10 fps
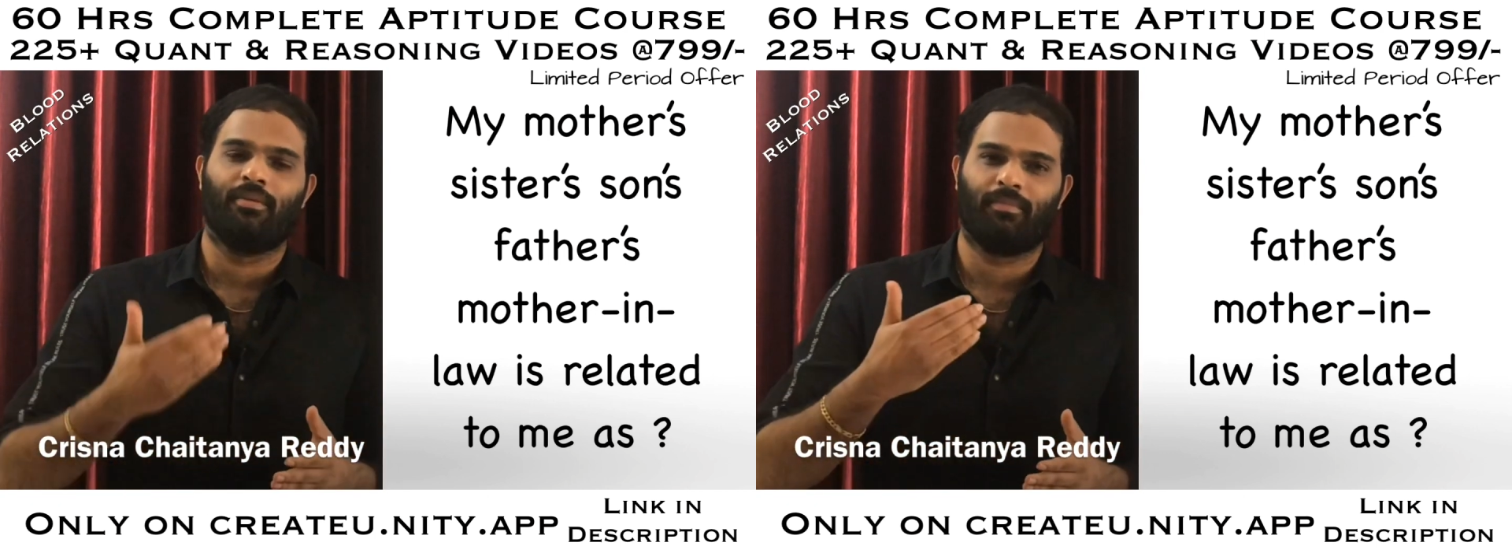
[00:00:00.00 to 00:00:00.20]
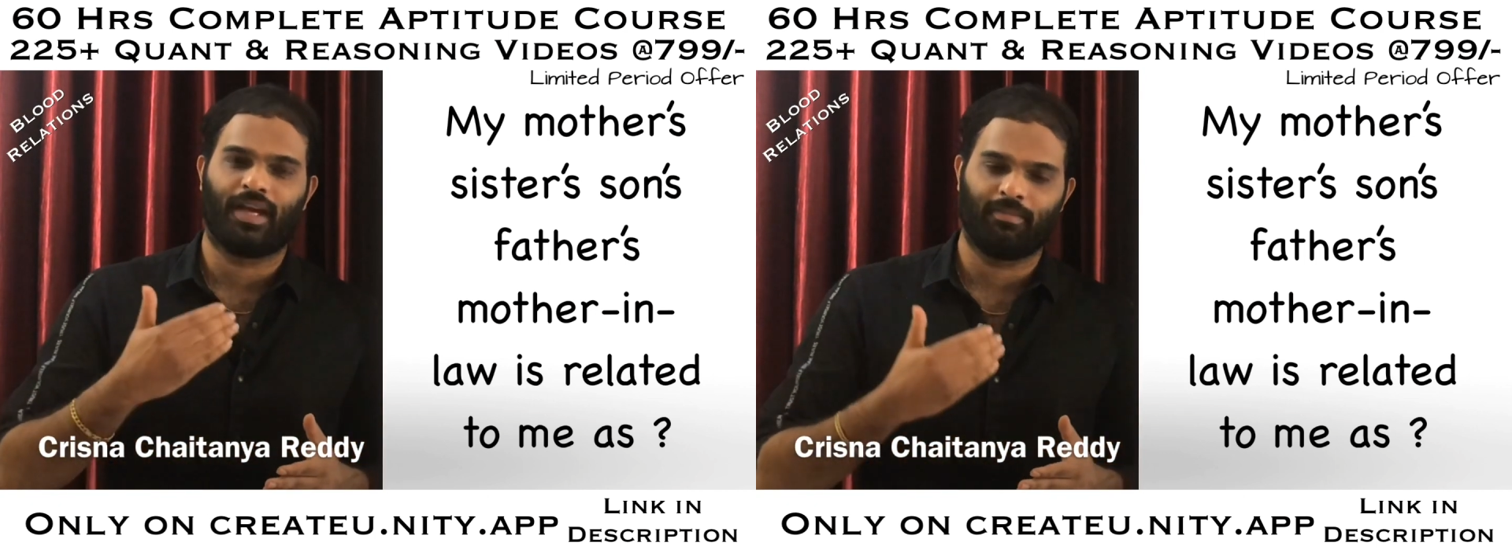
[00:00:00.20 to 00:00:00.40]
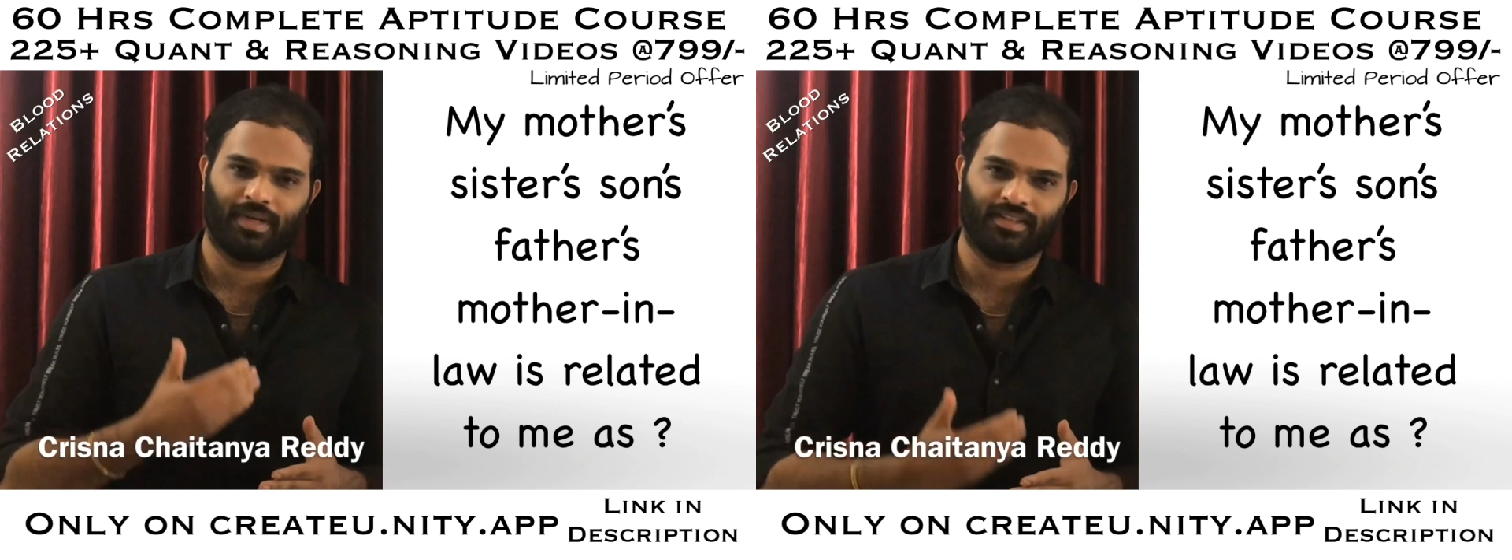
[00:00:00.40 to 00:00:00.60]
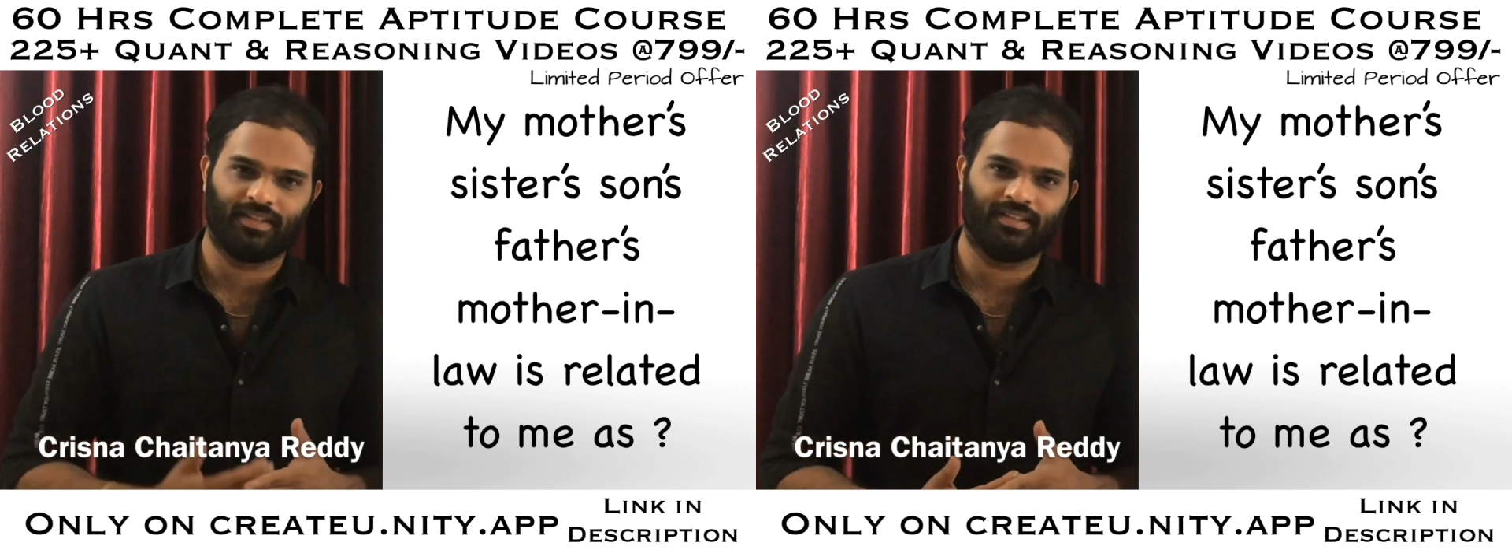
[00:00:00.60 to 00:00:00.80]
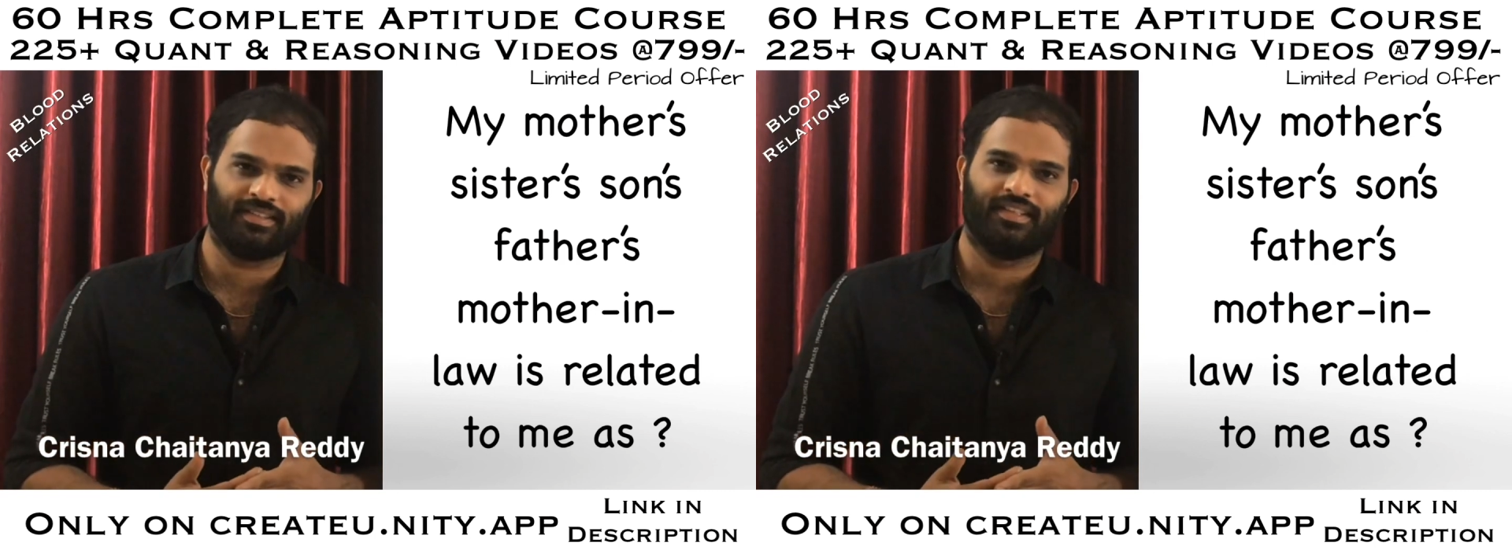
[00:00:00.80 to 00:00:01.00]
my
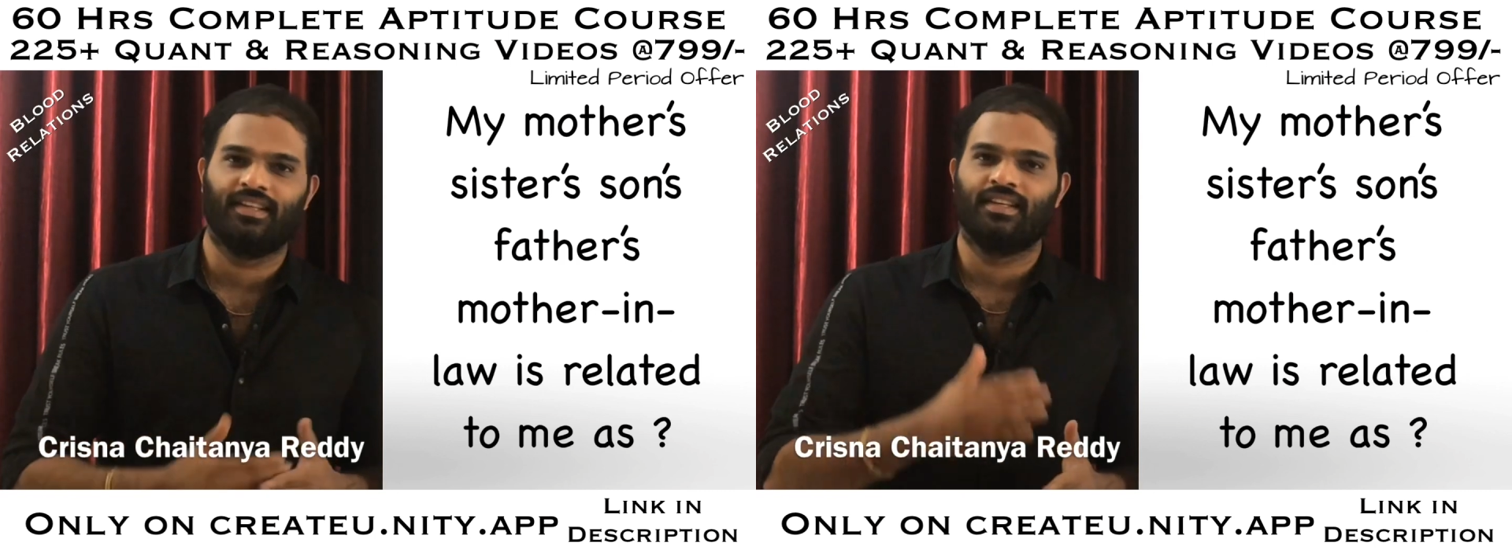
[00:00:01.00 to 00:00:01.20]
mother's